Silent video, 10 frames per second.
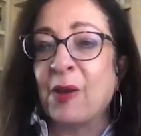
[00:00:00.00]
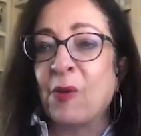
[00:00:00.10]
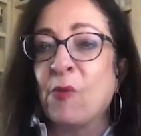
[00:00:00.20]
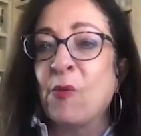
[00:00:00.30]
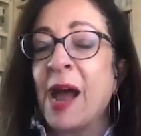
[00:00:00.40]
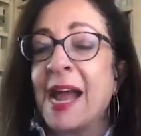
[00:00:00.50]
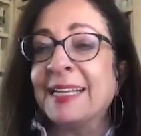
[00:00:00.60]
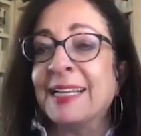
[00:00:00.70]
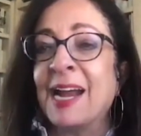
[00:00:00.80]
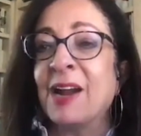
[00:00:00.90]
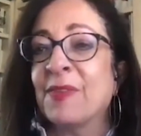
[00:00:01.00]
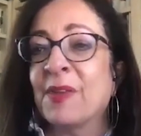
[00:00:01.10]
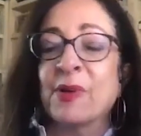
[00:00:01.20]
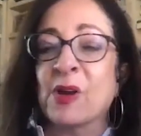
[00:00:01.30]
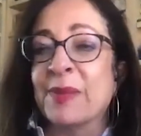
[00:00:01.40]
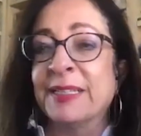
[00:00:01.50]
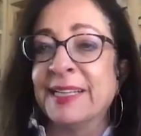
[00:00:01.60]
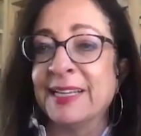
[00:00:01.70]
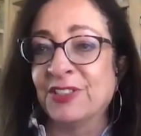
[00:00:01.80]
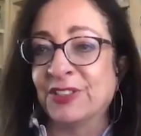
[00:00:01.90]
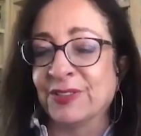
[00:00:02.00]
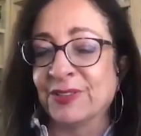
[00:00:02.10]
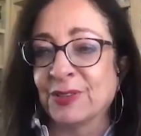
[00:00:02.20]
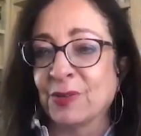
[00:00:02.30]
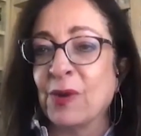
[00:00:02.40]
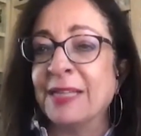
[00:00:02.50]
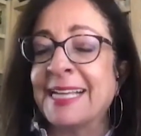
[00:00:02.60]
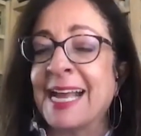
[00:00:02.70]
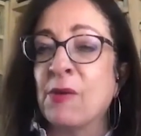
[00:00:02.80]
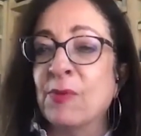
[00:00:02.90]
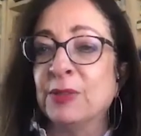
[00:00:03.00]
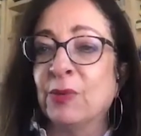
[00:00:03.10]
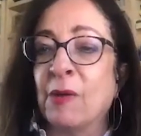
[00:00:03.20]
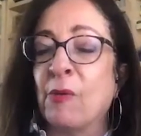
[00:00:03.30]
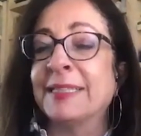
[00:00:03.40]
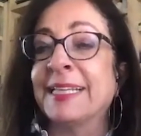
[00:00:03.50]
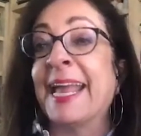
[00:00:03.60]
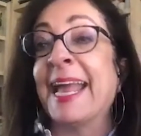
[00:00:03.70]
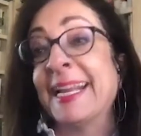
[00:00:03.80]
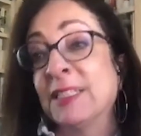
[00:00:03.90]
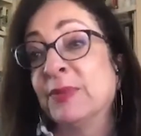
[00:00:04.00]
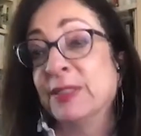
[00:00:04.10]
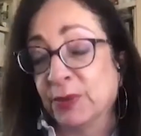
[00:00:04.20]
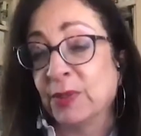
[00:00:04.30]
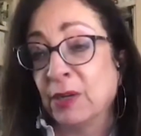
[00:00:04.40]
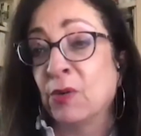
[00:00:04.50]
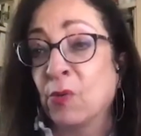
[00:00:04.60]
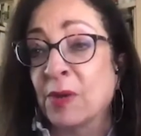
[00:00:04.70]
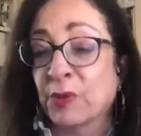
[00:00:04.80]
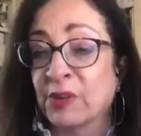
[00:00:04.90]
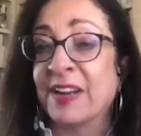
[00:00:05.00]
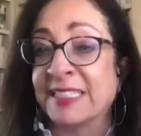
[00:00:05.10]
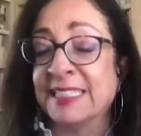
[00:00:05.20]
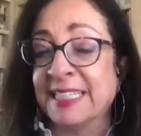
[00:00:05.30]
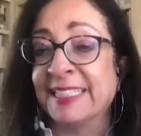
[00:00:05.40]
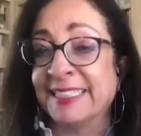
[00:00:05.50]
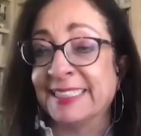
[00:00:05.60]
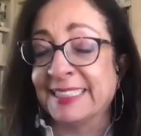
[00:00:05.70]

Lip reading: What are the recommendations? What can we do and what can we do once we're vaccinated?